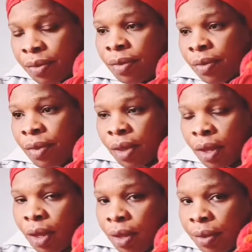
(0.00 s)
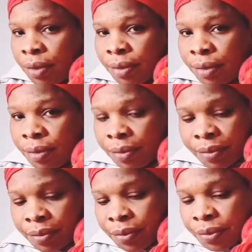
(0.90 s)
us to tie together in
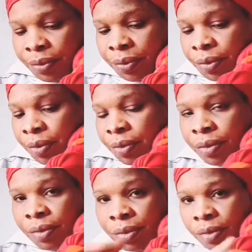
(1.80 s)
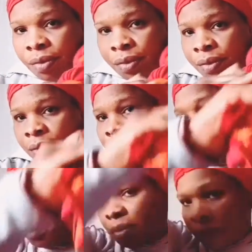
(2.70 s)
this channel. So
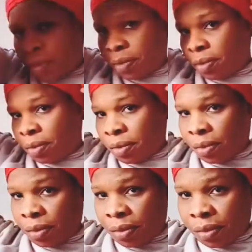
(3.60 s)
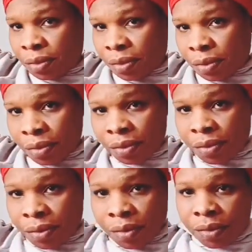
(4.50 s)
I will definitely do
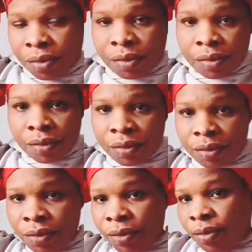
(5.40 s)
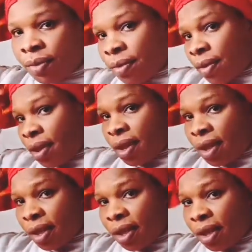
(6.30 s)
that. You will like it.
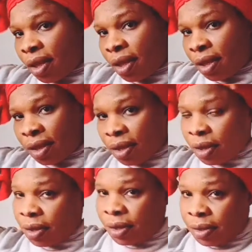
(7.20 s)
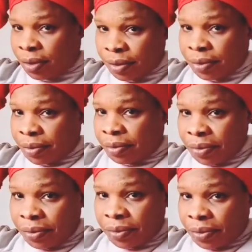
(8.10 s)
So please subscribe
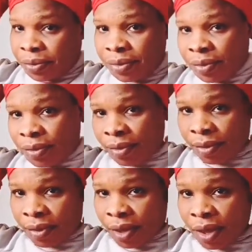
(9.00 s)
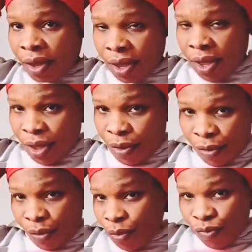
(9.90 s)
to my channel. Share this
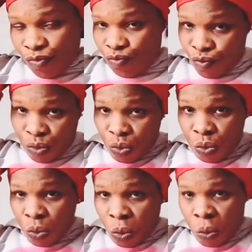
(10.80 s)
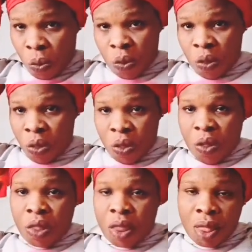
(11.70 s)
video out so people can see it.